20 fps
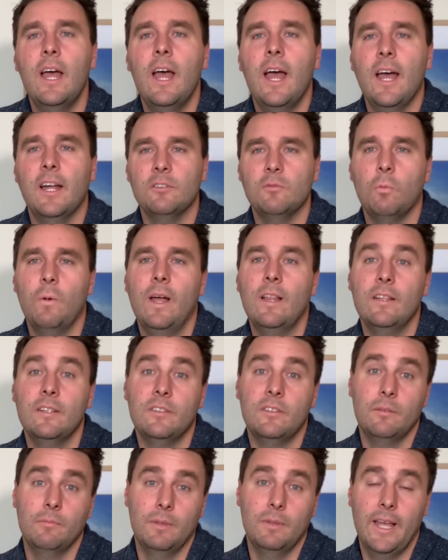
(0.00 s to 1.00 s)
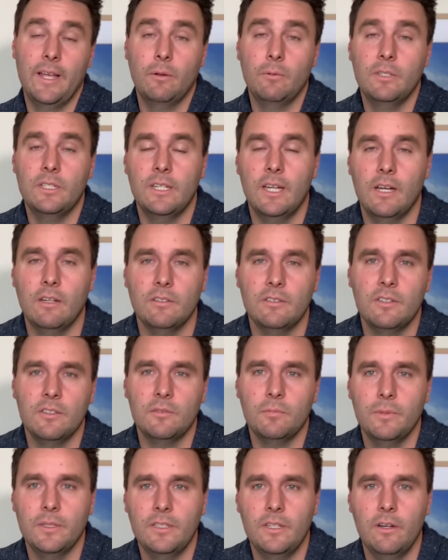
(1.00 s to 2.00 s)
as well as some language
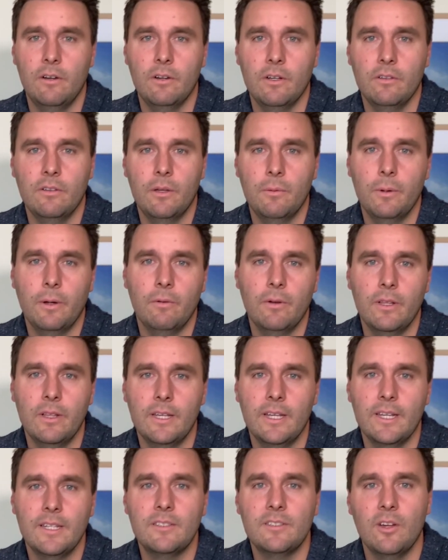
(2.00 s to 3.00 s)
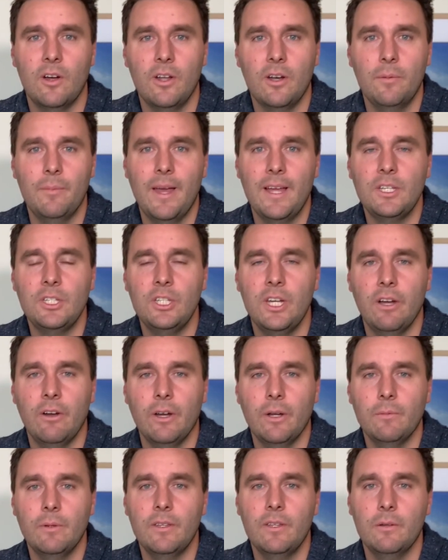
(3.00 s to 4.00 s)
analysis material that we're really excited about
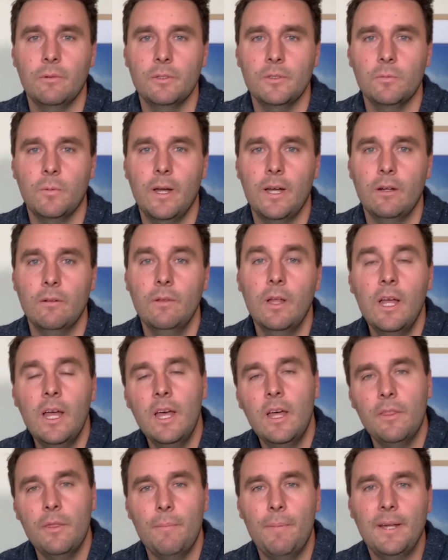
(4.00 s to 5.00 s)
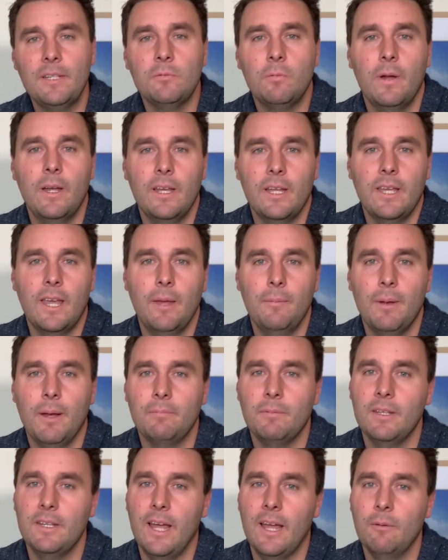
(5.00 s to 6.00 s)
sharing with you as well. The best way to keep
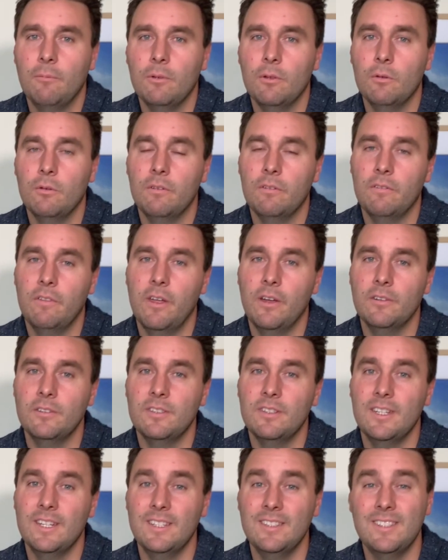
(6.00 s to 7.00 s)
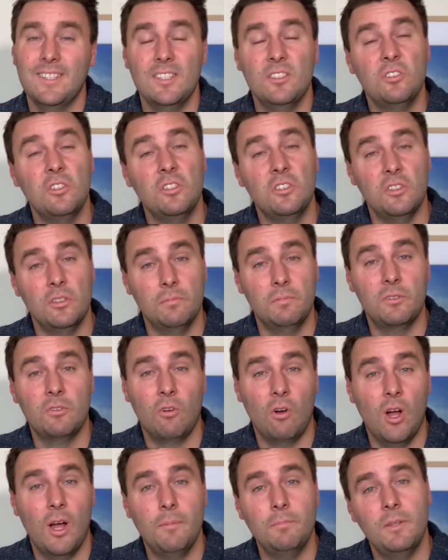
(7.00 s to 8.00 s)
up to date with all of those things is to
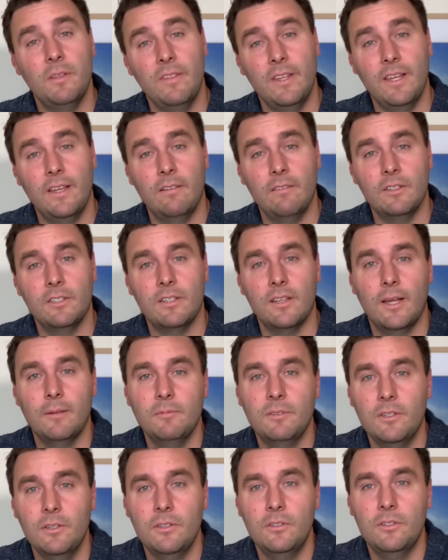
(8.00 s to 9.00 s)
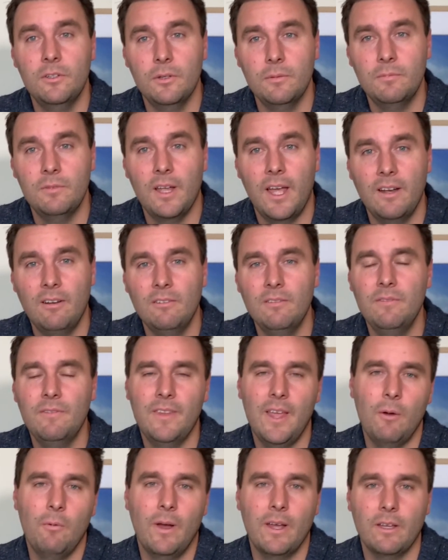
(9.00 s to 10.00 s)
subscribe to the English Lab's YouTube channel.
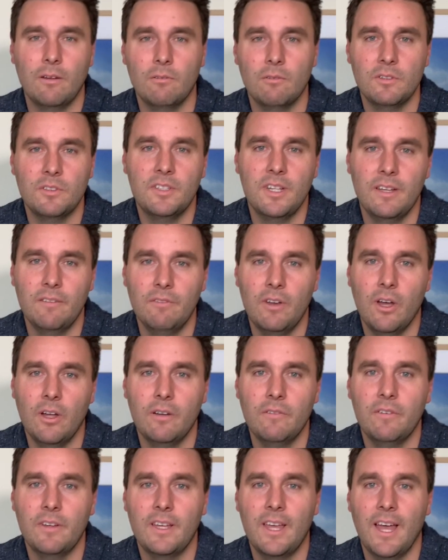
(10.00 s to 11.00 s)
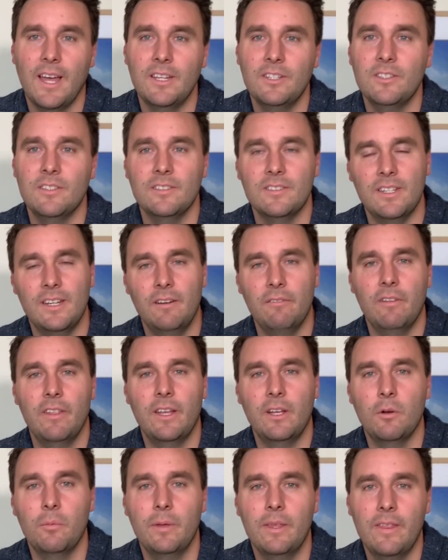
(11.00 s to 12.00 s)
That way you'll receive notifications and
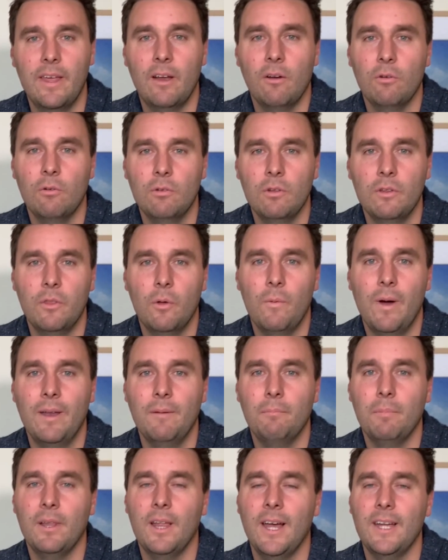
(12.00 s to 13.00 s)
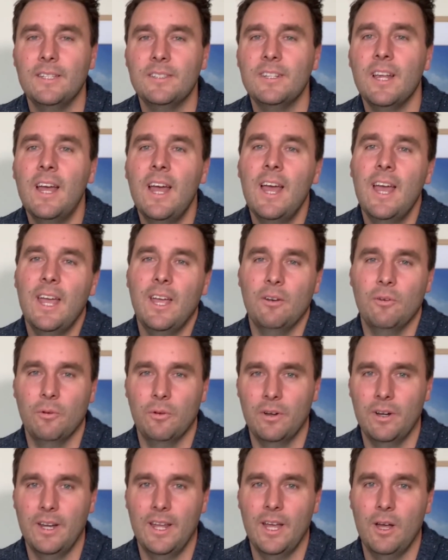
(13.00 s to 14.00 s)
everything will be there all in the one place in
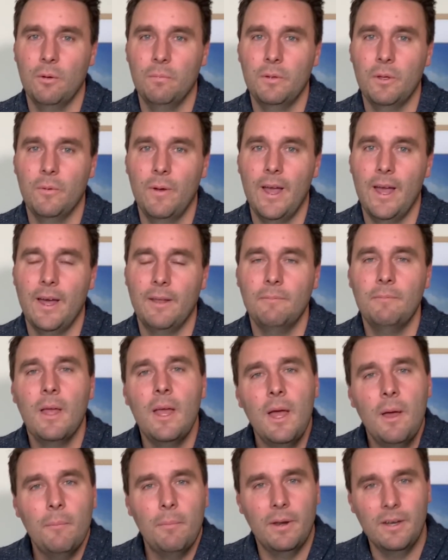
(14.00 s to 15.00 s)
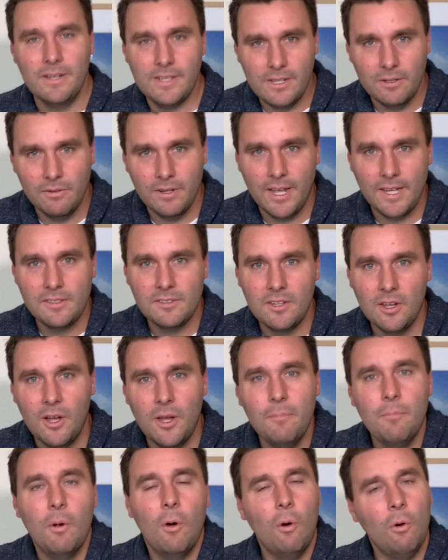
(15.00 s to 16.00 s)
order to help you out. But until next
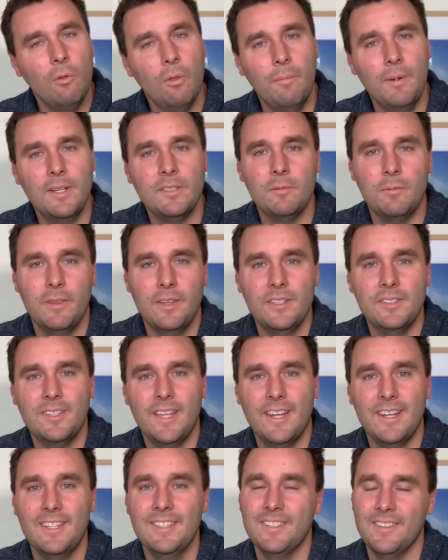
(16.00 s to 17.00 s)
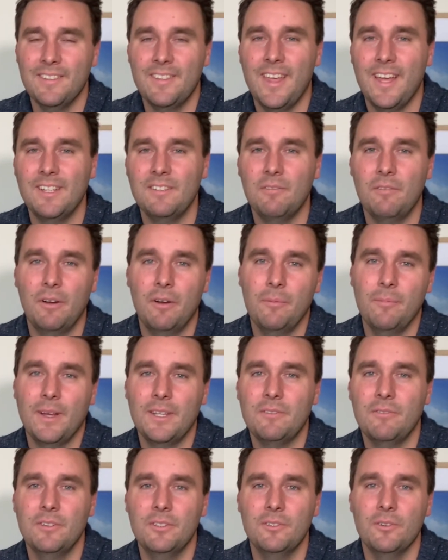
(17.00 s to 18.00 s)
time, all the best with your studies and thanks very
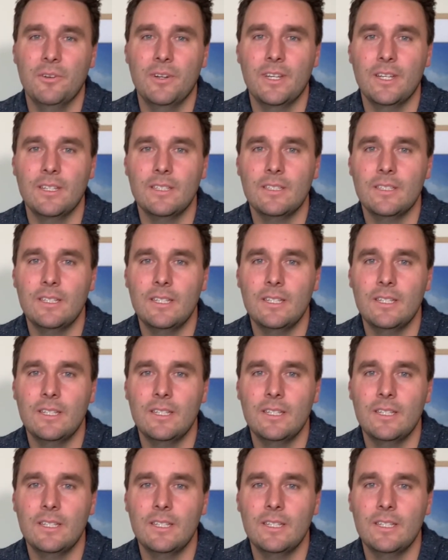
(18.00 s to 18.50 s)
much for joining us.